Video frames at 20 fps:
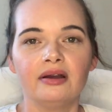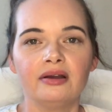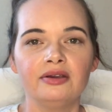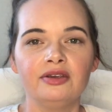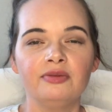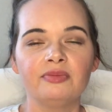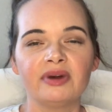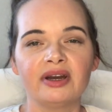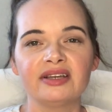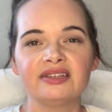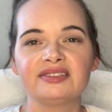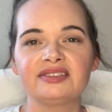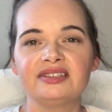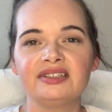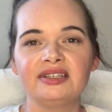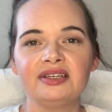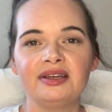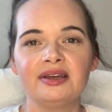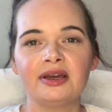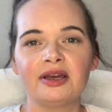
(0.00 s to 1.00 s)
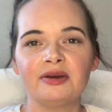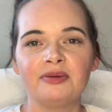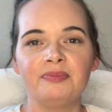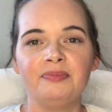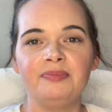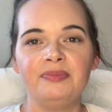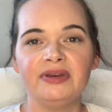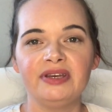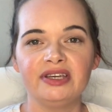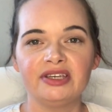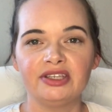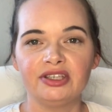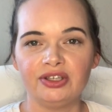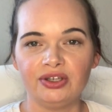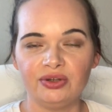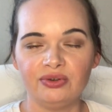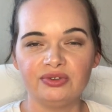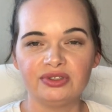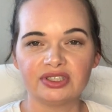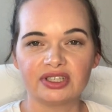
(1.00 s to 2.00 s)
You might see a big,
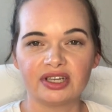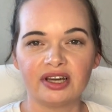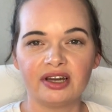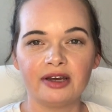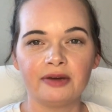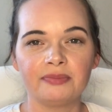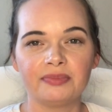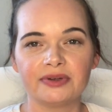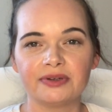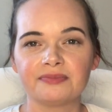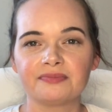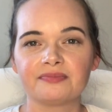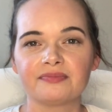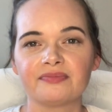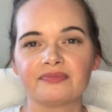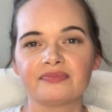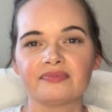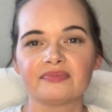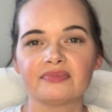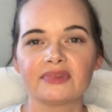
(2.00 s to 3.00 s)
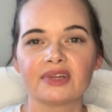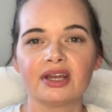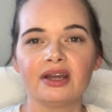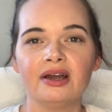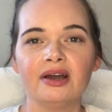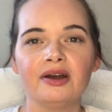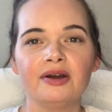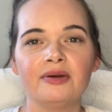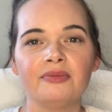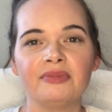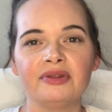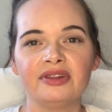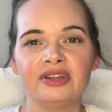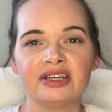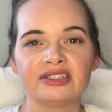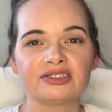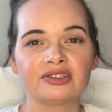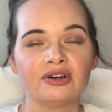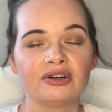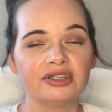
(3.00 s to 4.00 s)
huge cup.
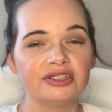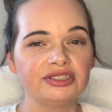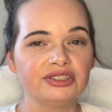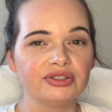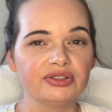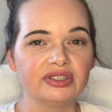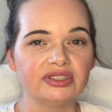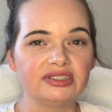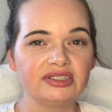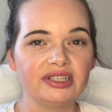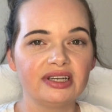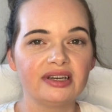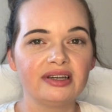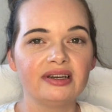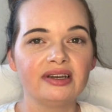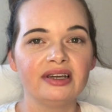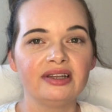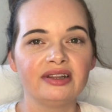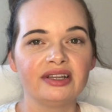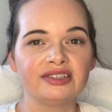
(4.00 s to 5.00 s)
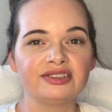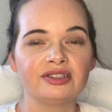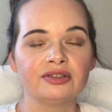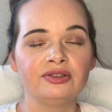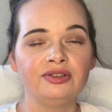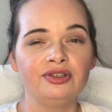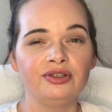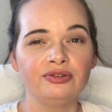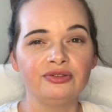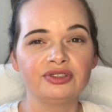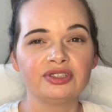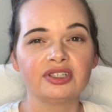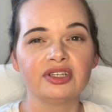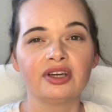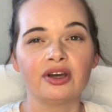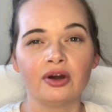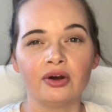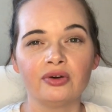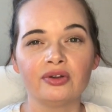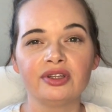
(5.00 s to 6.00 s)
That's called a Trenta, and that's usually
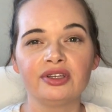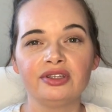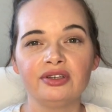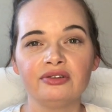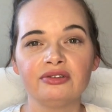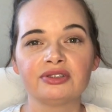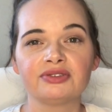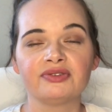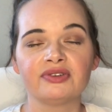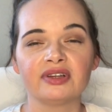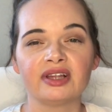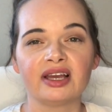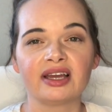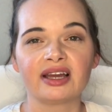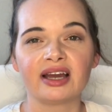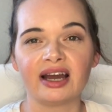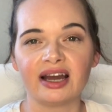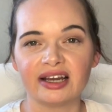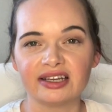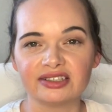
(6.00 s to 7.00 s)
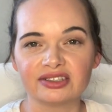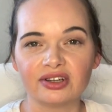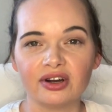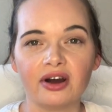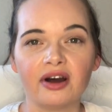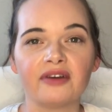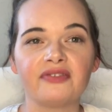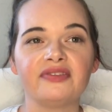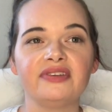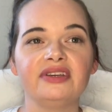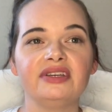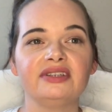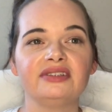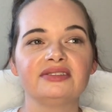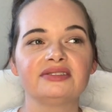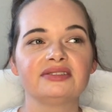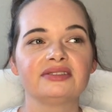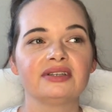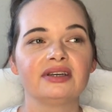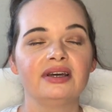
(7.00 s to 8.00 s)
only used for like iced
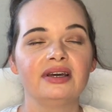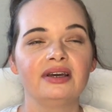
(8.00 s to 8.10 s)
coffees.